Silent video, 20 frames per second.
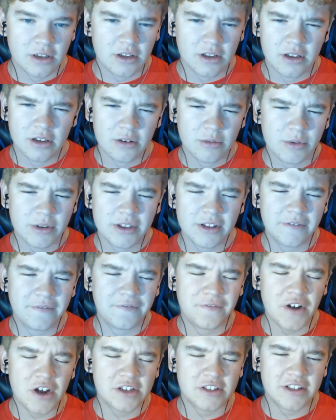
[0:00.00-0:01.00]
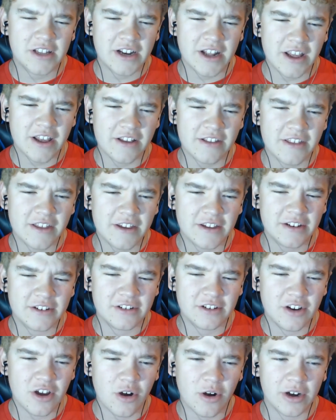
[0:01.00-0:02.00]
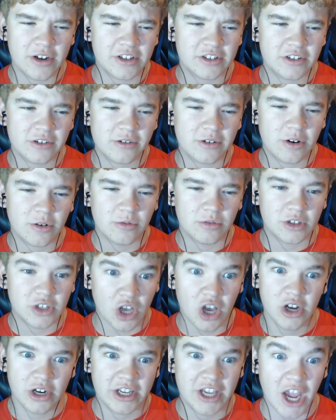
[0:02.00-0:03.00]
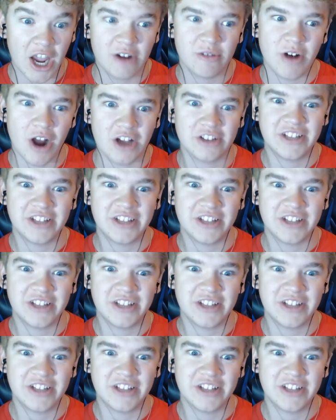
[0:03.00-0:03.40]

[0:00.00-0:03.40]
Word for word: When the fuck did Izzy know how to do karate?